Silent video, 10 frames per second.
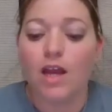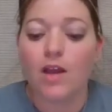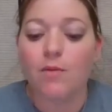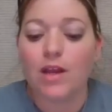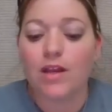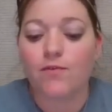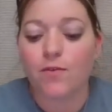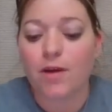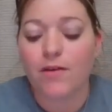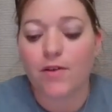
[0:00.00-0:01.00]
I waited
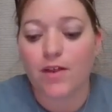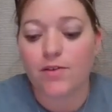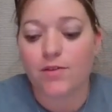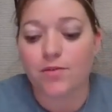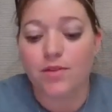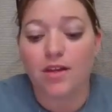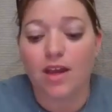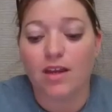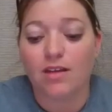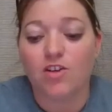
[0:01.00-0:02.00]
for my father through the
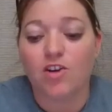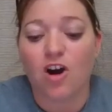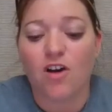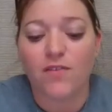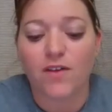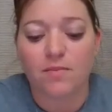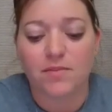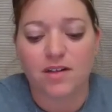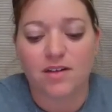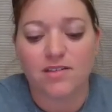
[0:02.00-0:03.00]
night, coughing
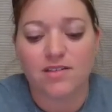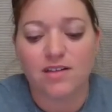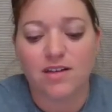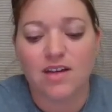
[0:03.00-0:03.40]
up dust,